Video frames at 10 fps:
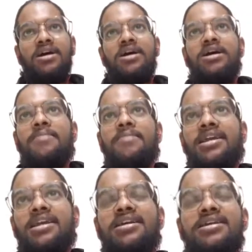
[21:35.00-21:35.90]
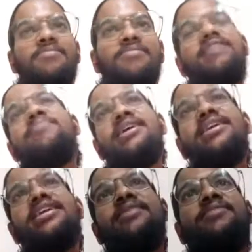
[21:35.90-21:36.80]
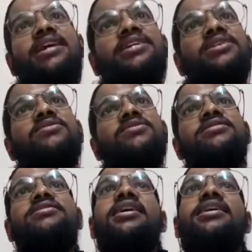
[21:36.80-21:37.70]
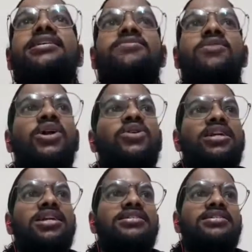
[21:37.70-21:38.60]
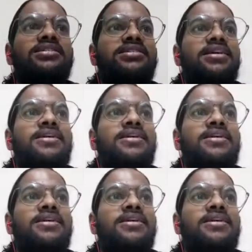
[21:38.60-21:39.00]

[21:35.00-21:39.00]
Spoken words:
My main aim right now is I want to at least